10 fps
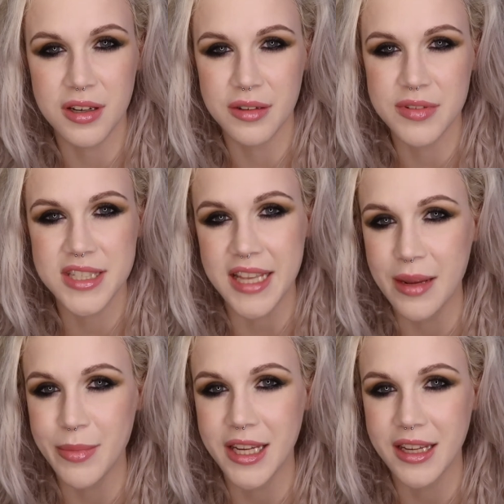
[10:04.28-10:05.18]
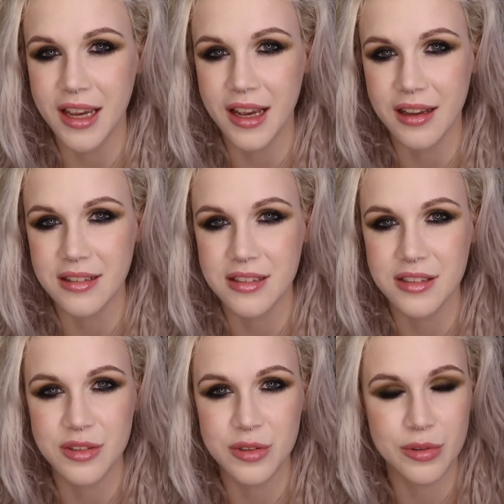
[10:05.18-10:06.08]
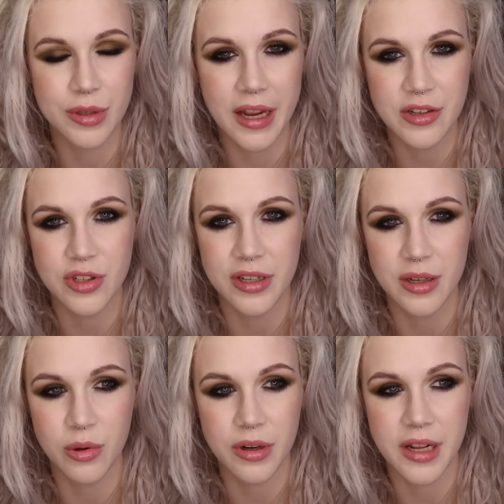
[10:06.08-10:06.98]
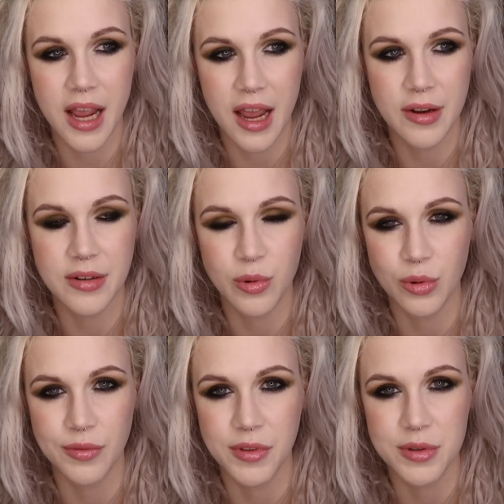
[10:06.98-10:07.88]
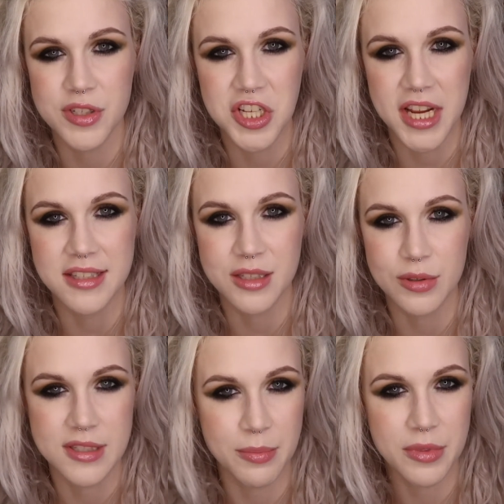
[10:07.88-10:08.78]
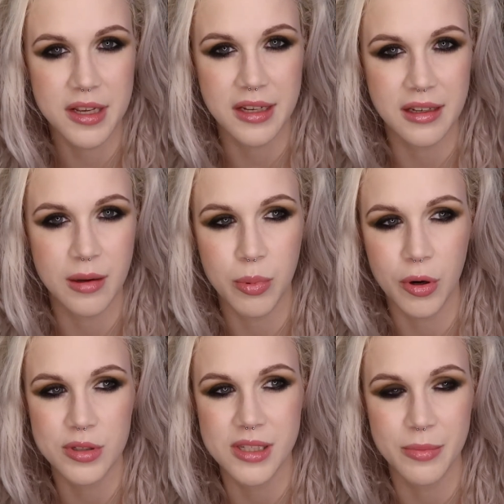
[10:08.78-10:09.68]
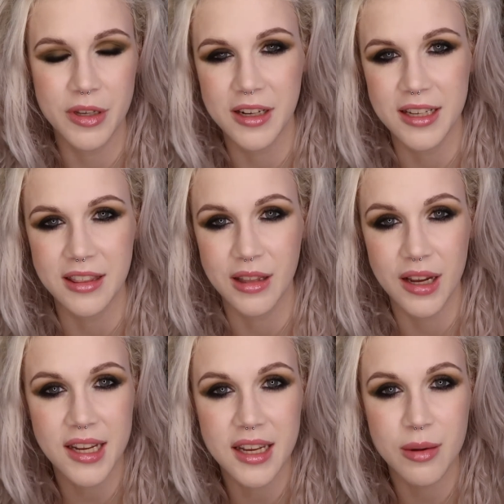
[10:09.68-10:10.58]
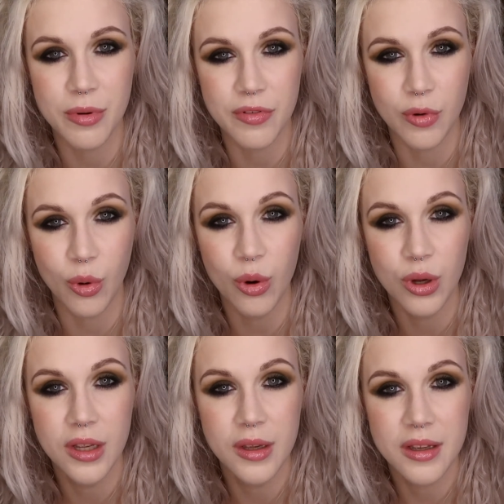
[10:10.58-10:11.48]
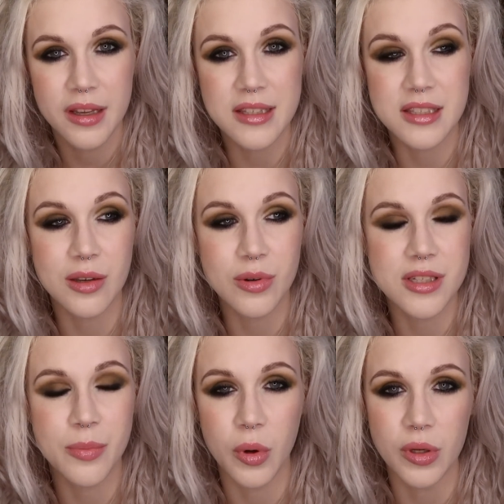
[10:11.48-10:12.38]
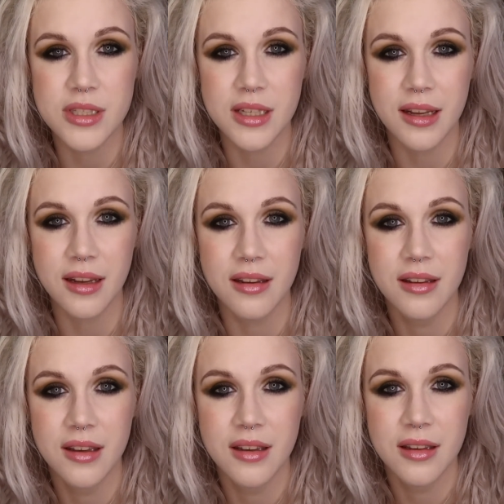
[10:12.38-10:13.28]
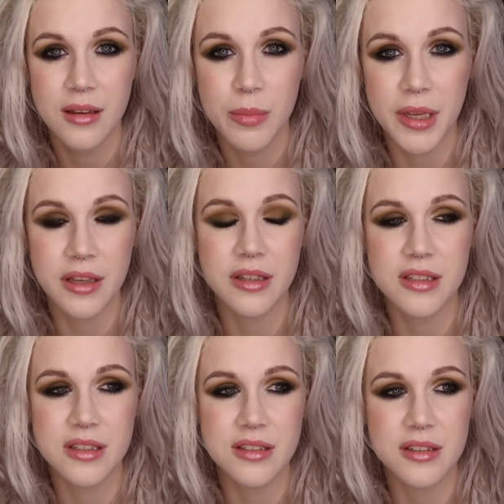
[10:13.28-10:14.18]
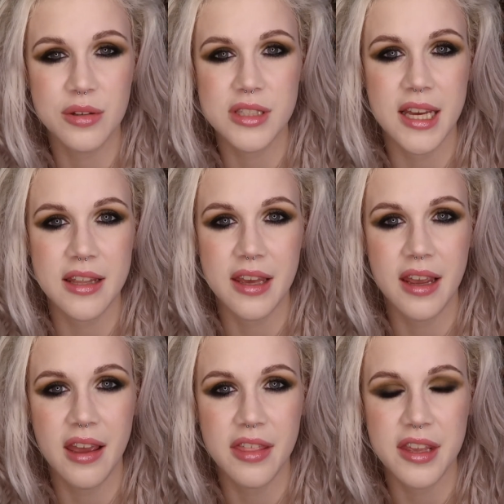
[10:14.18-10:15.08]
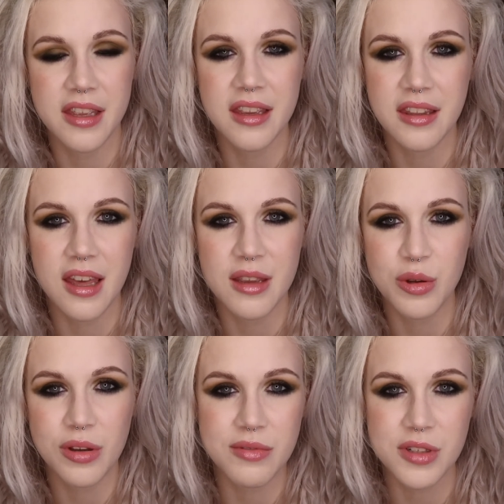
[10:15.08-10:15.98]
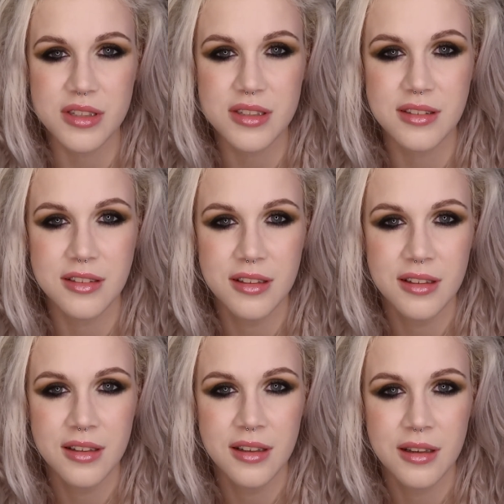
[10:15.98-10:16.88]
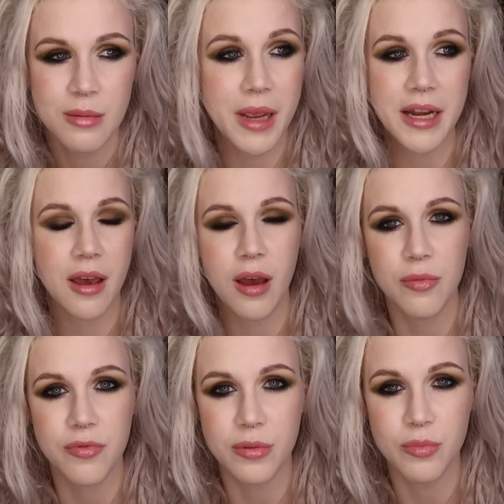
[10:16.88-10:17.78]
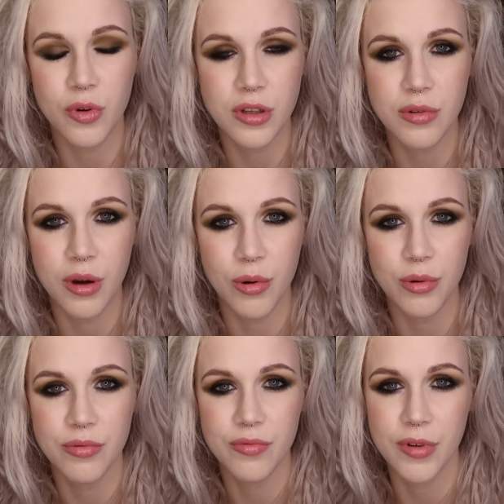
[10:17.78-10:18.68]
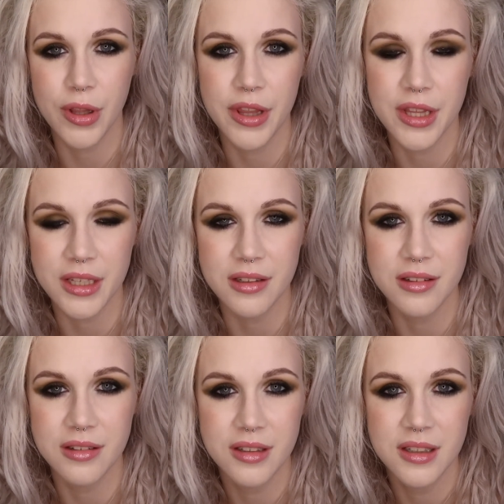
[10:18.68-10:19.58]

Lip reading: kind of samey and you actually already had all of those shades or something approximately like it before, it's so disappointing because you're sat there thinking that you could have just made it up from what you own rather than,